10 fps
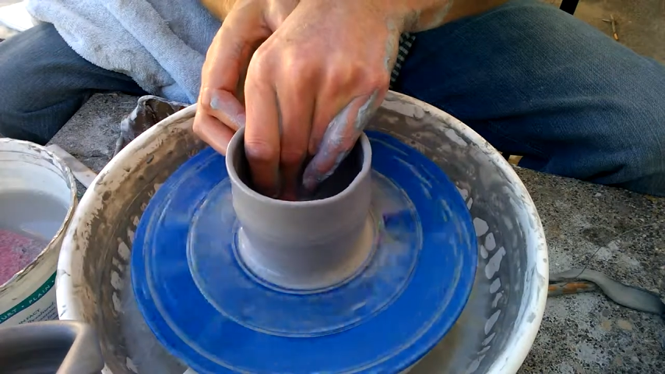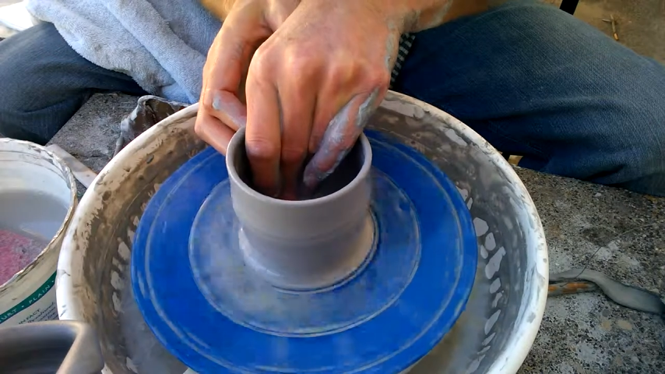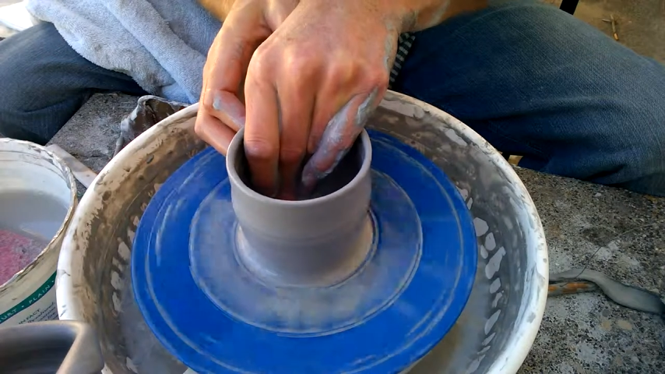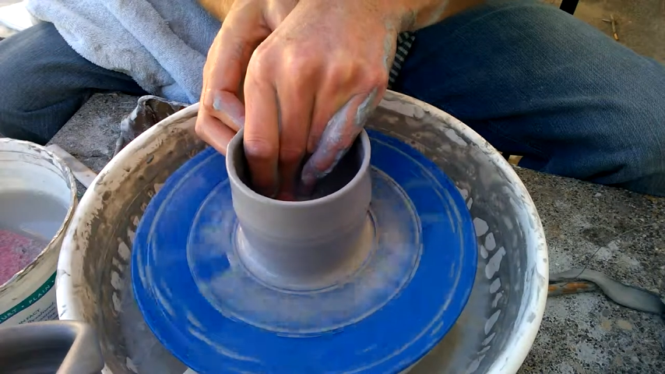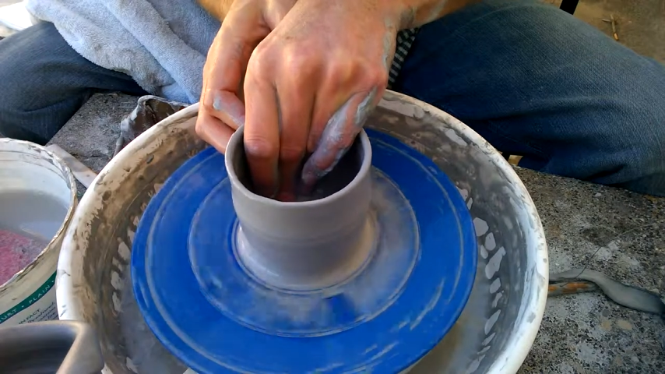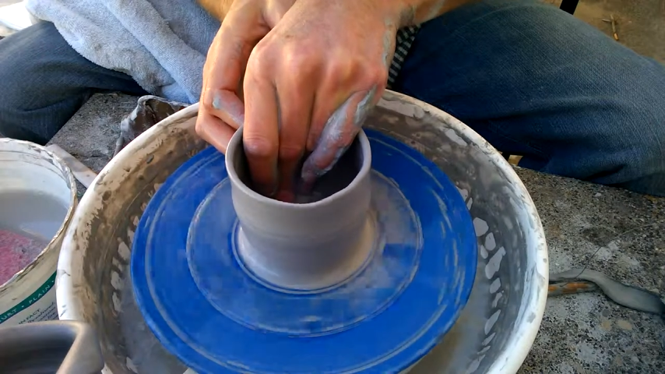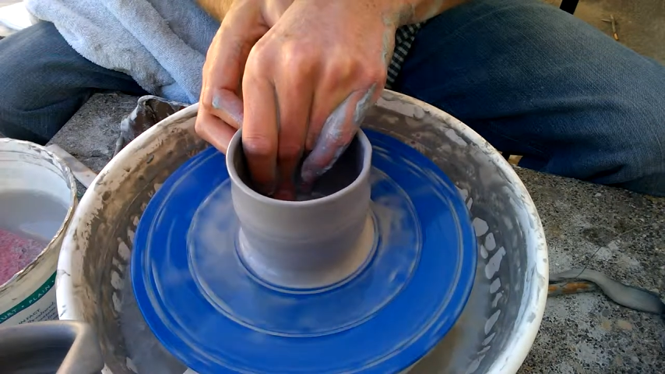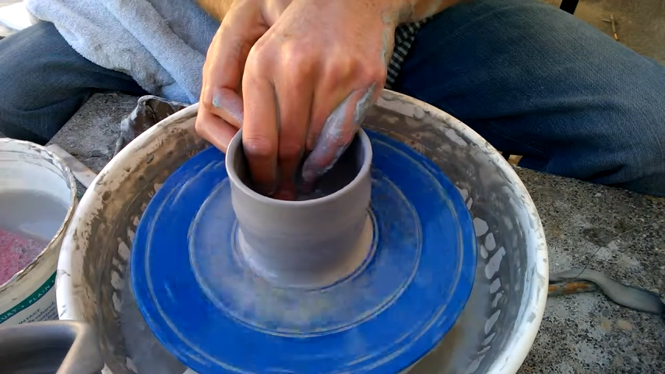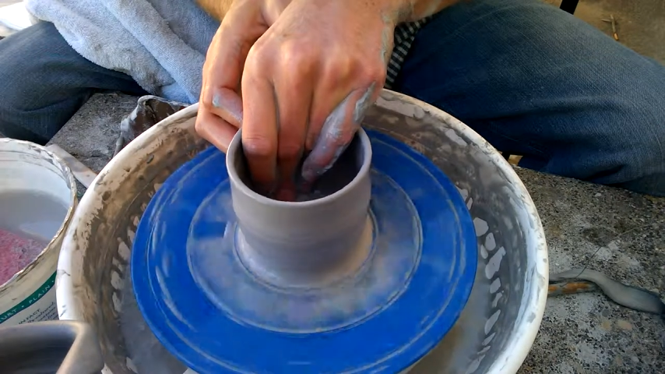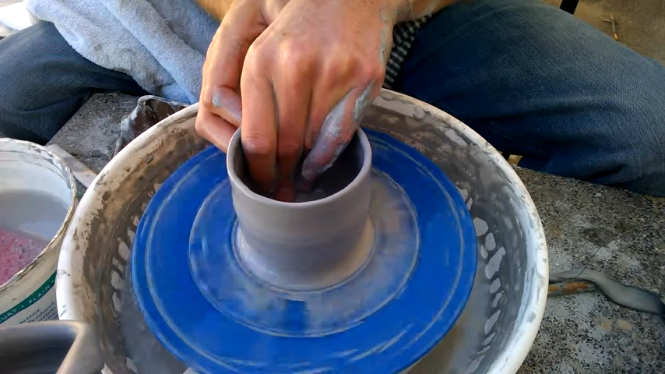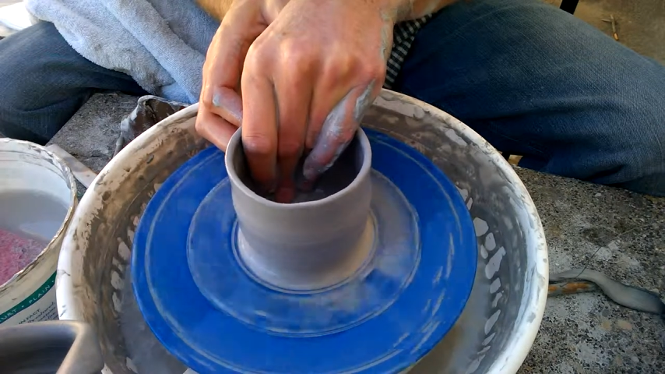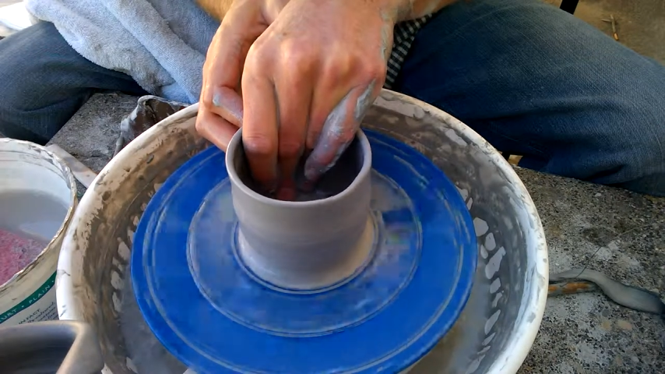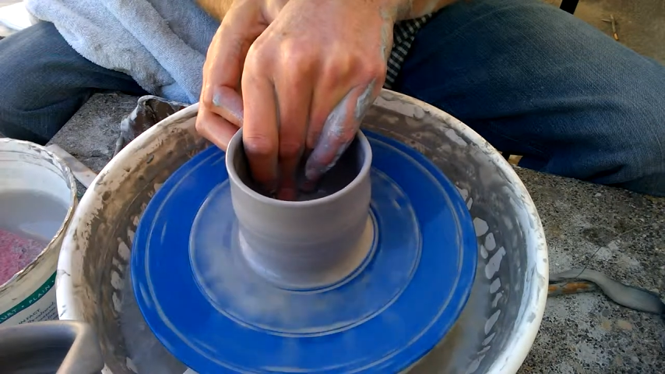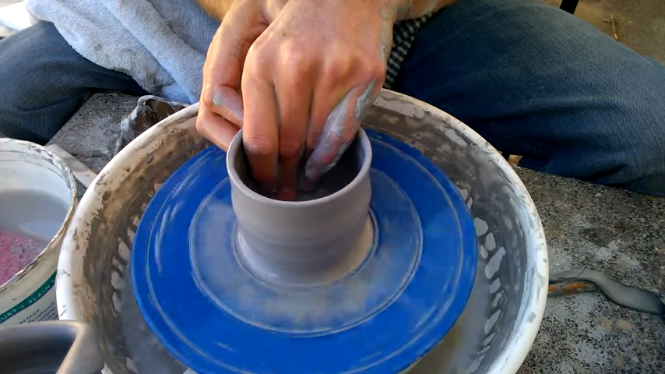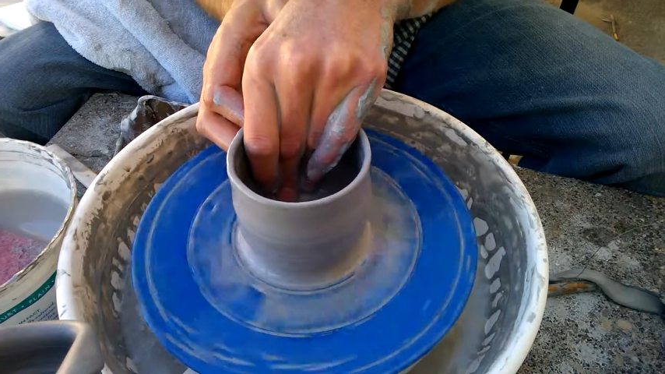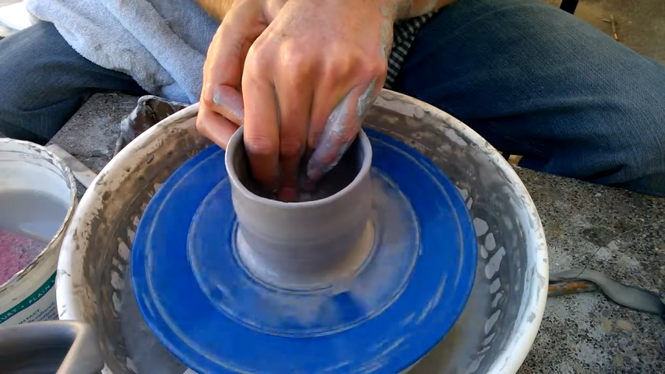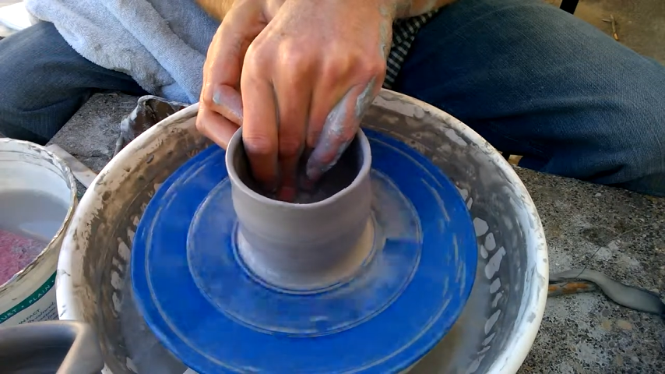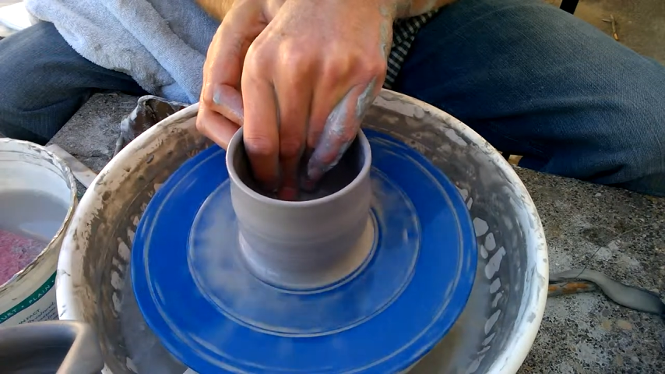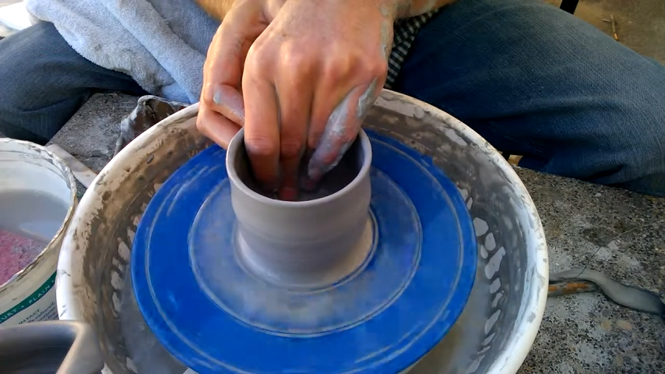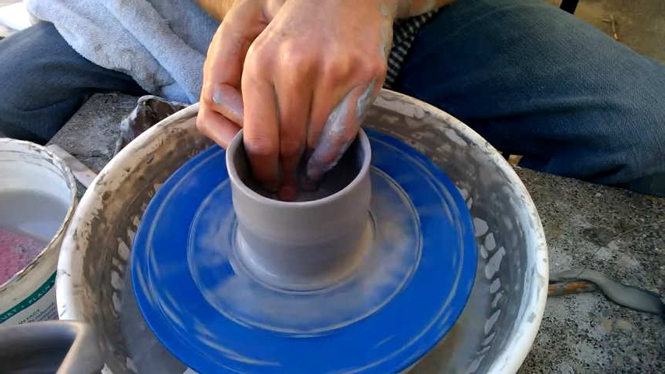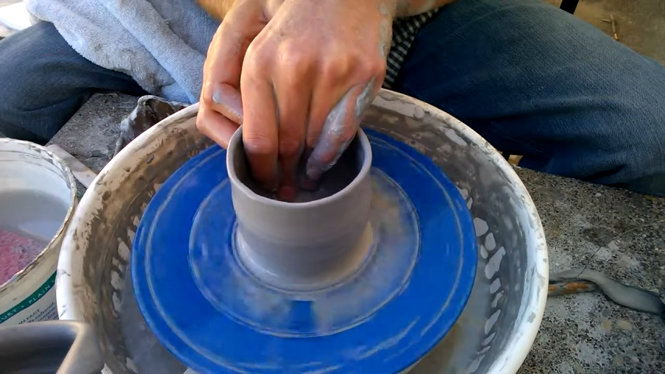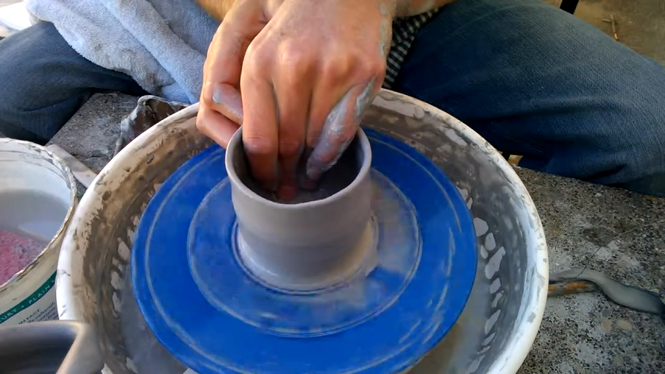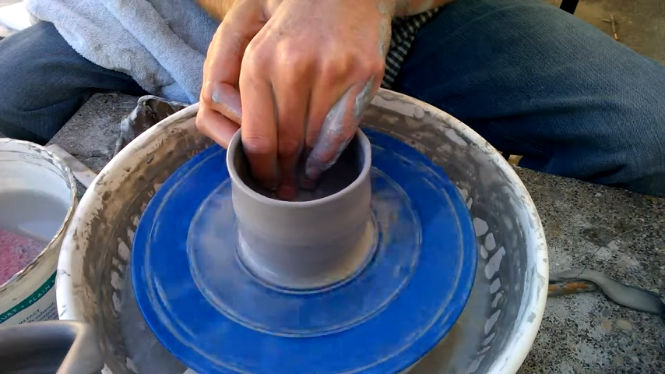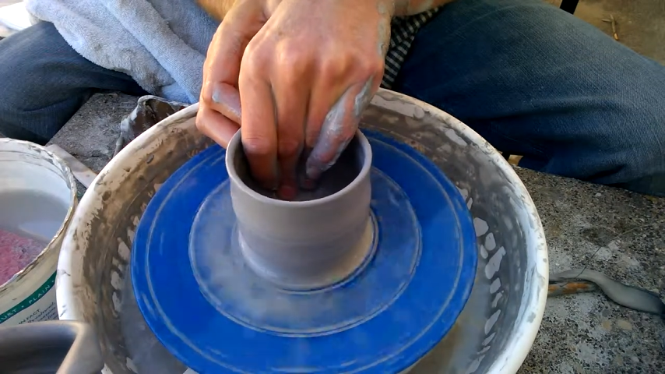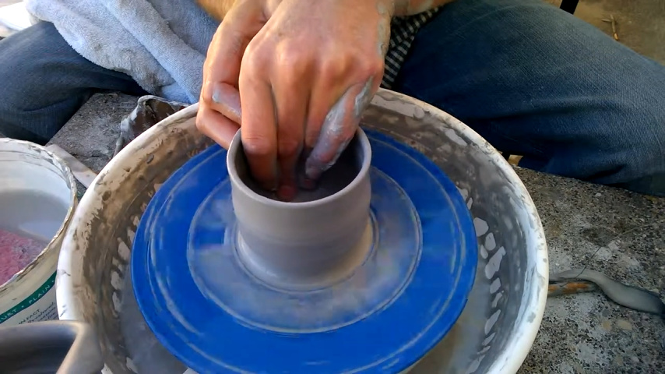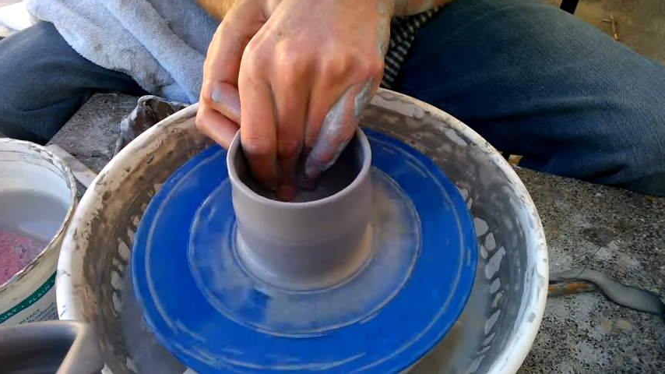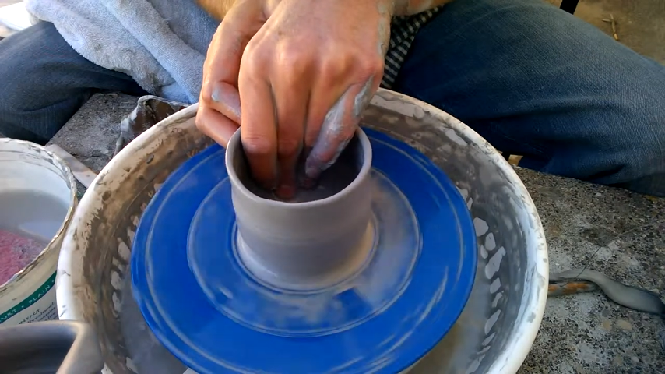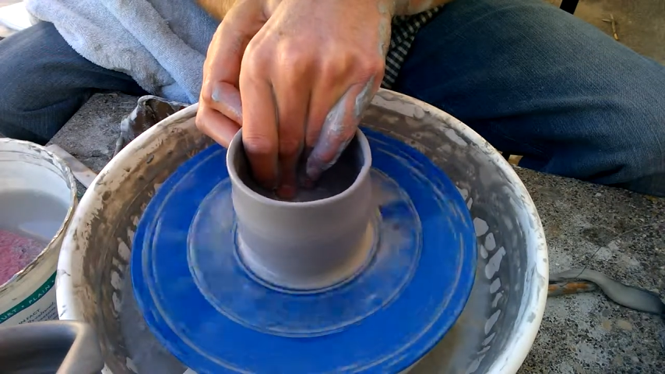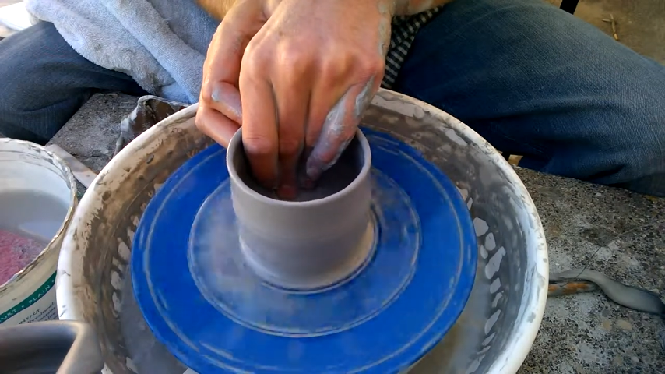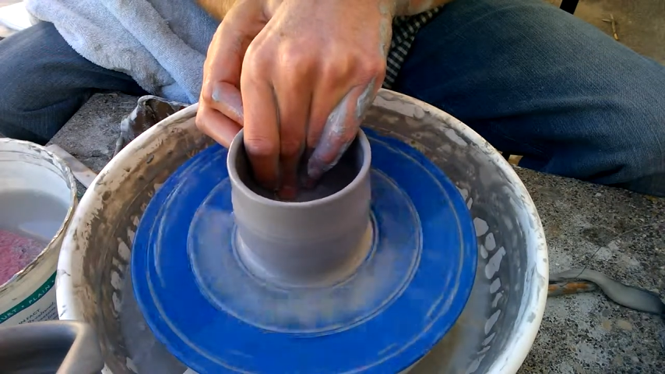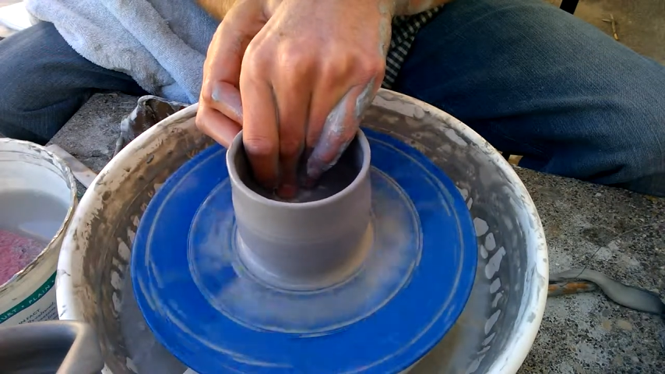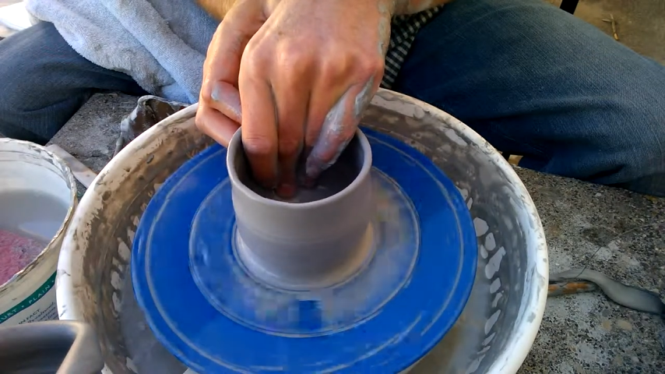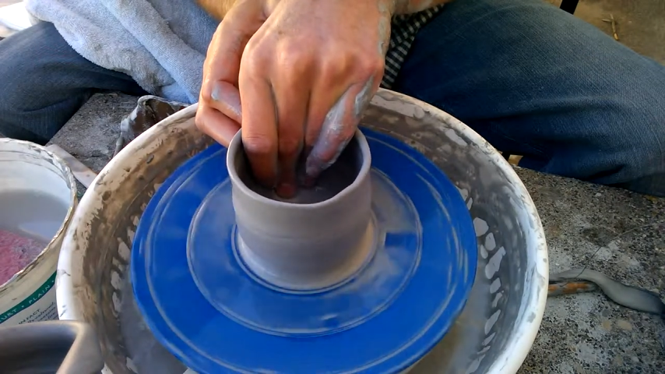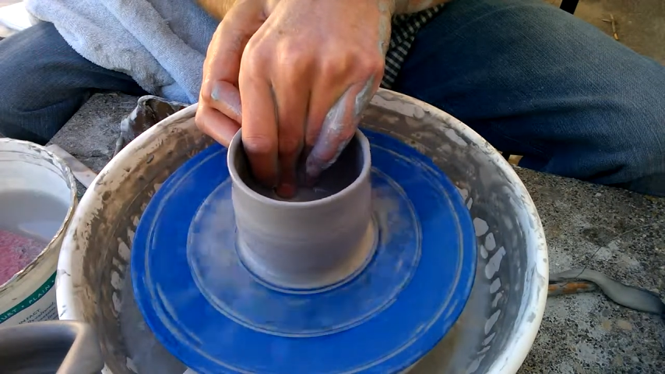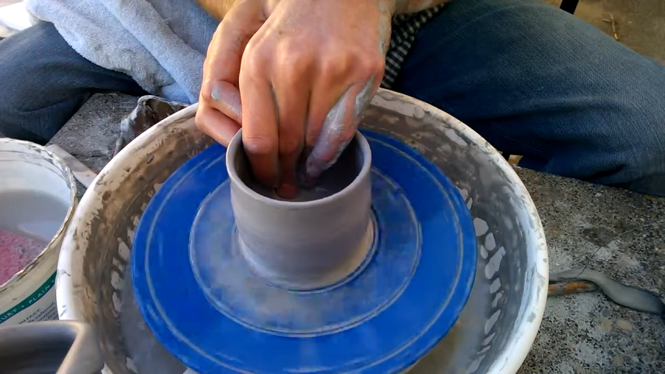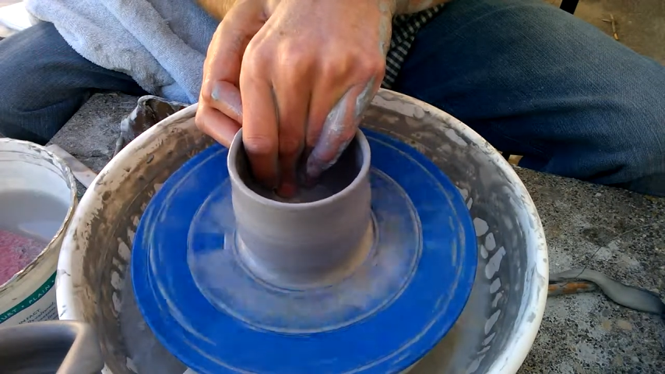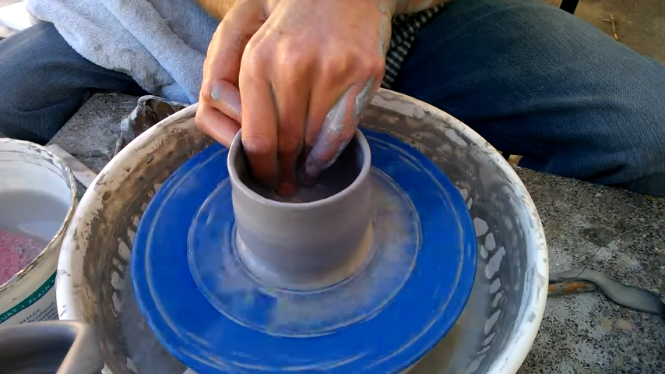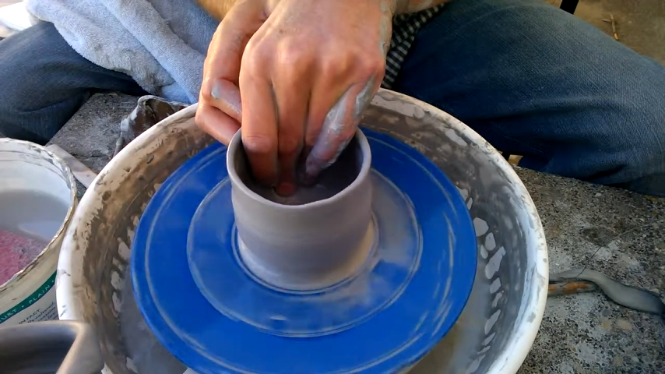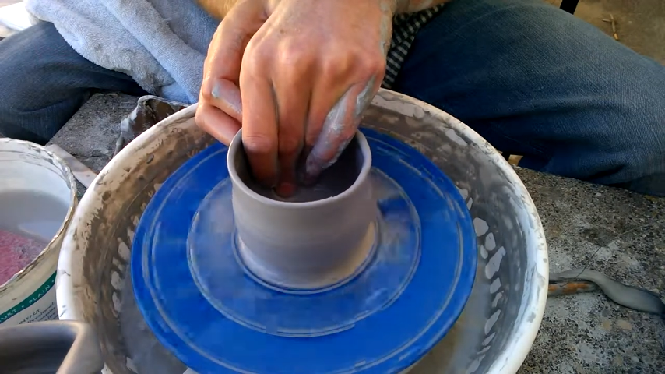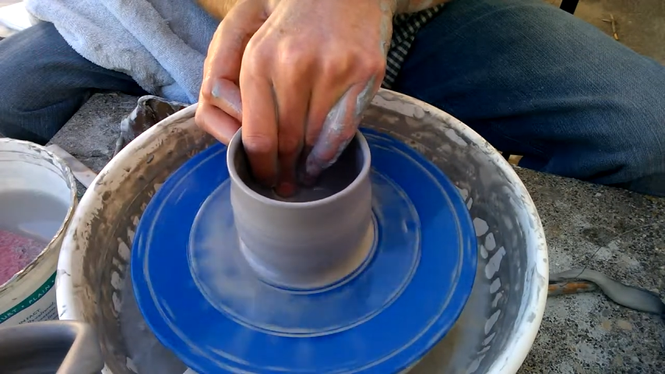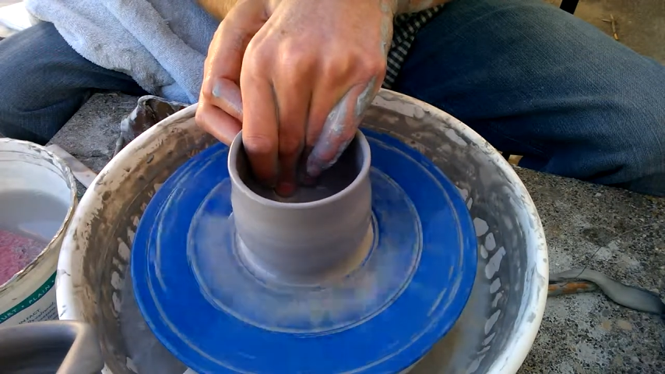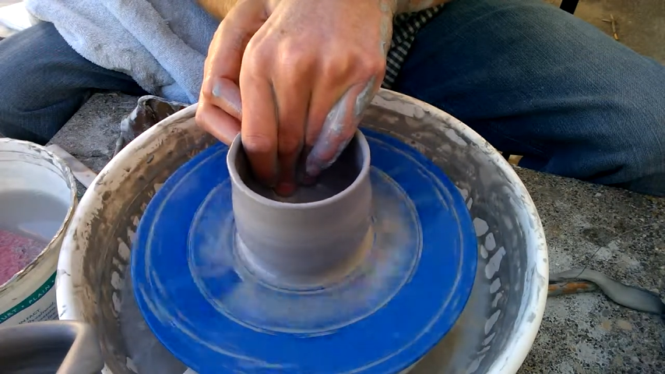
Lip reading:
(no speaker visible)